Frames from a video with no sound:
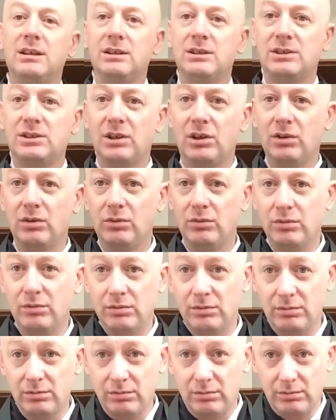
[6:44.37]
So,
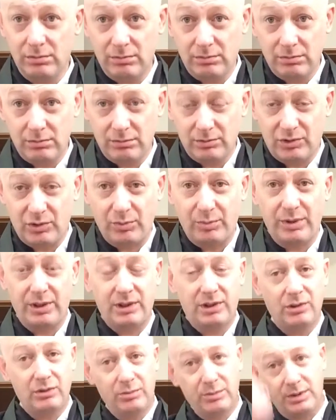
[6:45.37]
to
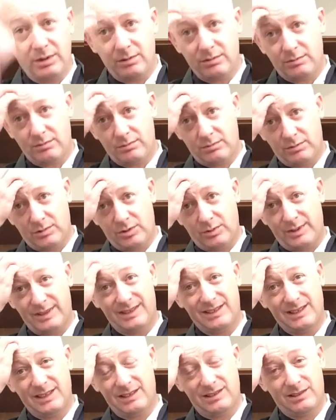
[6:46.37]
be human, to
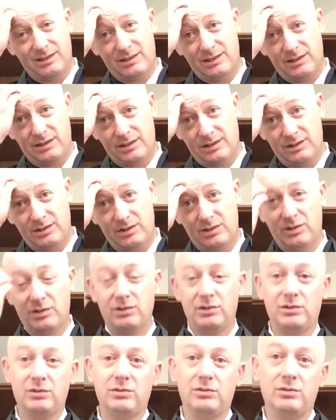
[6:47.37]
exist, is
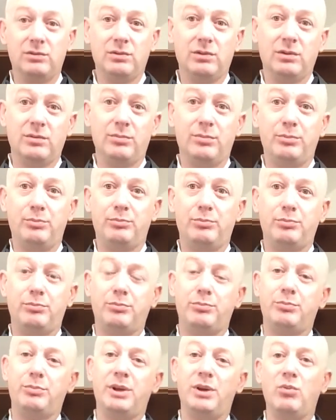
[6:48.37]
to
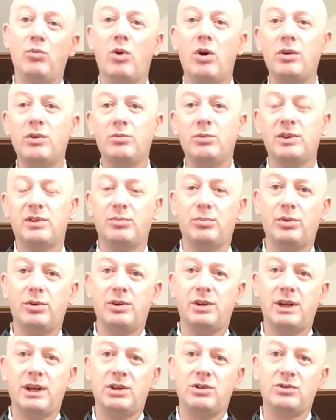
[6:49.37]
be one with
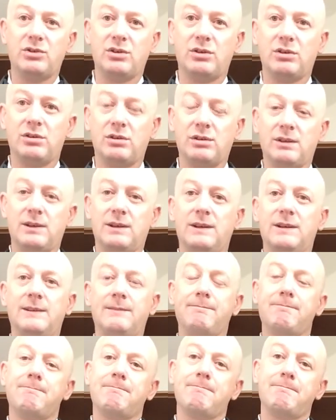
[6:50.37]
Buddha nature.
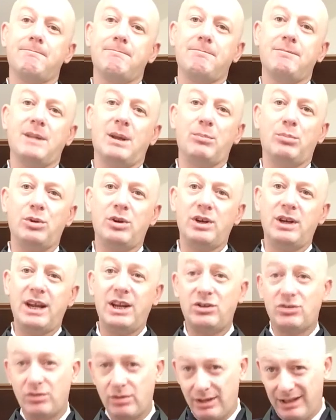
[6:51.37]
Buddha
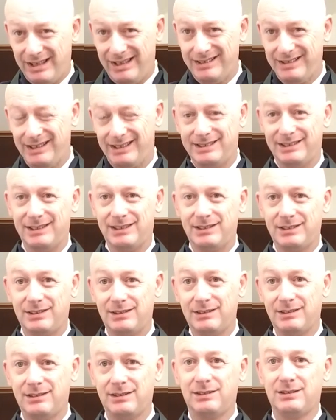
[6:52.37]
nature is
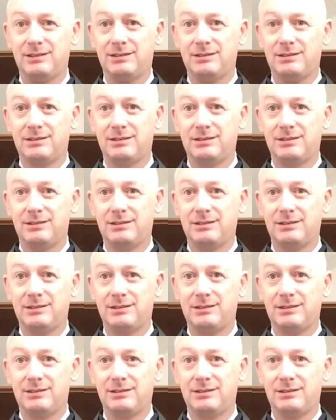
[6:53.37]
existence.